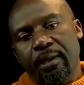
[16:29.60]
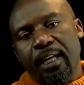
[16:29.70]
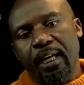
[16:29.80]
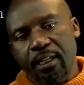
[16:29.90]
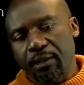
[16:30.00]

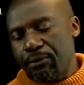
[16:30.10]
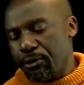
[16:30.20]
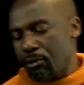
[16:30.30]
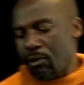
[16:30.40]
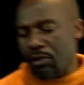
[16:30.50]

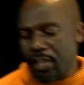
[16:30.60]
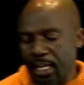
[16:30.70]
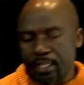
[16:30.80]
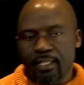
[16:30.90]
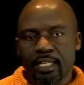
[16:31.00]
-2 on the
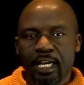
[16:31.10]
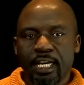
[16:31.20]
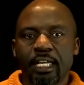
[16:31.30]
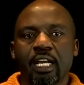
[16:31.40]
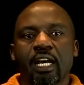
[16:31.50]
other
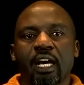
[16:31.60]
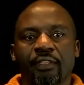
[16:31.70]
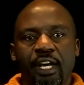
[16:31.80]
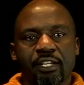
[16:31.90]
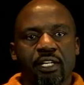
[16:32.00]
side,
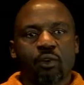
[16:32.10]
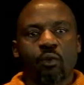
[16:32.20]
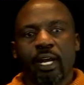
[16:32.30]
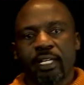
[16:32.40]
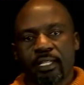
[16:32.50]
and that
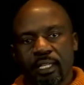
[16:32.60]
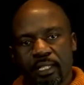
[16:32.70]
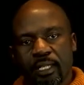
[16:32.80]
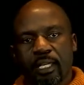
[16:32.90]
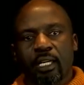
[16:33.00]
requires
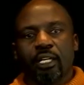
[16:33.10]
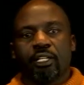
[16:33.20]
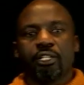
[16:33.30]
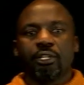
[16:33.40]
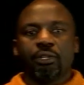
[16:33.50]
us
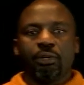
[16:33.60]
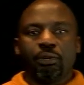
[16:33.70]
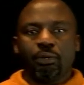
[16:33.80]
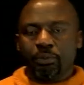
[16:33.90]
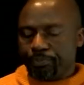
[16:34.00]

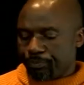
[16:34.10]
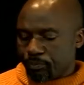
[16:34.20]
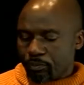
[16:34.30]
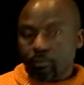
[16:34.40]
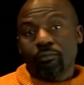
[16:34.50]
to,
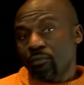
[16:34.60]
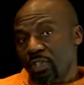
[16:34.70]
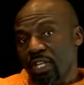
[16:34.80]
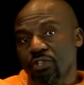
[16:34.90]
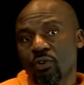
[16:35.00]

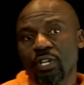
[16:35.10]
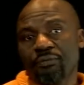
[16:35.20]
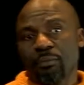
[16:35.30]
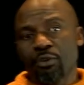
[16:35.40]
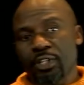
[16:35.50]
so if
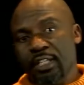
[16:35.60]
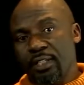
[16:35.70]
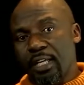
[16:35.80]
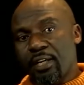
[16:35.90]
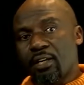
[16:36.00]
we put a
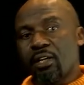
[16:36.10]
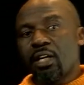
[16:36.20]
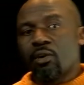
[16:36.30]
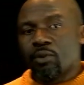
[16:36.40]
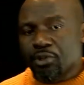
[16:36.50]
0,
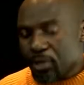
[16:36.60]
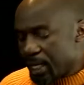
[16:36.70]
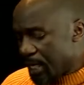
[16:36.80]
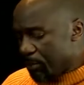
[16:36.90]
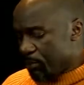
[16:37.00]
we should
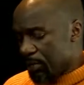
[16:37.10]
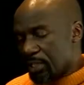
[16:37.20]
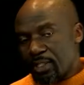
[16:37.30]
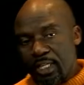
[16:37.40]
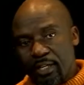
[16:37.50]
end up with a
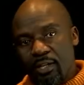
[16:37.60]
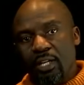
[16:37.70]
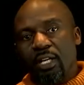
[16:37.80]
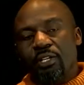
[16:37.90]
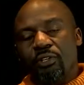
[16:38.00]
0.
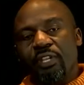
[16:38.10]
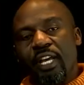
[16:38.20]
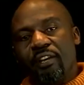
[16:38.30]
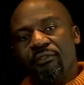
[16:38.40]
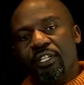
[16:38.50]
So
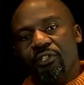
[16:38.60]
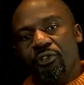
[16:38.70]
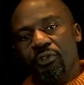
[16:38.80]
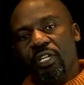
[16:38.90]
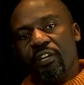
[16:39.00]
the inverse
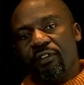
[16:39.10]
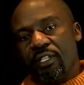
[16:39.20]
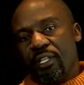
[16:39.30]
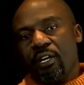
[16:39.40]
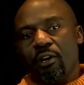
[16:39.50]
should give us
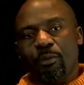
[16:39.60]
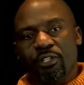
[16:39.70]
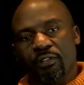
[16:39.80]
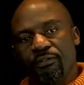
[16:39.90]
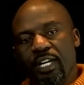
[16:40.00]
the
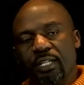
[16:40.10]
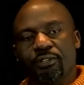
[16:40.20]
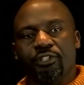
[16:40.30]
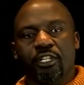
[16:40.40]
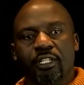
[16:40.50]
opposite
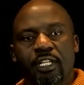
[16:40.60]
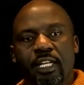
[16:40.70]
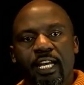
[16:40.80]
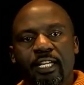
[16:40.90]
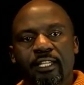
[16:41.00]
values just
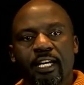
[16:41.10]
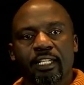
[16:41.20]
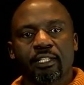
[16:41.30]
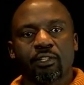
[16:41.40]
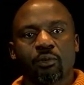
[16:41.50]
like
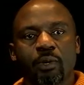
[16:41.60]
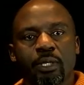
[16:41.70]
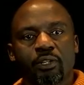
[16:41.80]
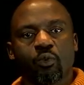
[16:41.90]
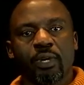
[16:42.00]
that, so we'll
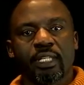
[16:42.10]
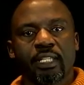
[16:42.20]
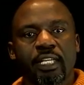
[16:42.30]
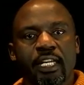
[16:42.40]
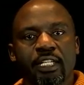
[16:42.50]
not waste
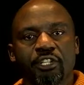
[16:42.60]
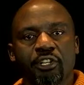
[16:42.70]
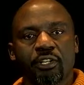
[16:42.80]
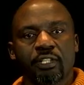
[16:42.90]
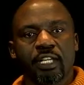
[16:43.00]
any
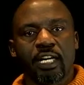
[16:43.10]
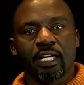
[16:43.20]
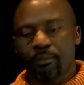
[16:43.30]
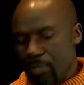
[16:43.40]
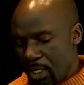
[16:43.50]
additional
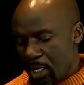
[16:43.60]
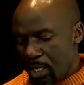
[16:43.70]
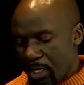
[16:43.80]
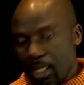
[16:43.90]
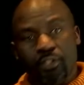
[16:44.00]
time.
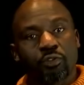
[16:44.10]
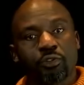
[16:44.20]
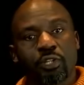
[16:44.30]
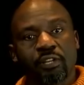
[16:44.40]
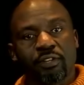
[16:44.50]
That
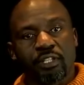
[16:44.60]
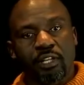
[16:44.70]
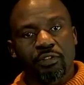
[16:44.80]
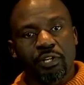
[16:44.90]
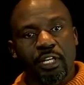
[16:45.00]
should give us a
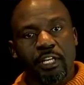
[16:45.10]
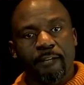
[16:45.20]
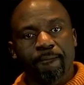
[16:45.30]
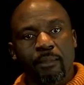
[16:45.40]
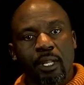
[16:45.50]
3.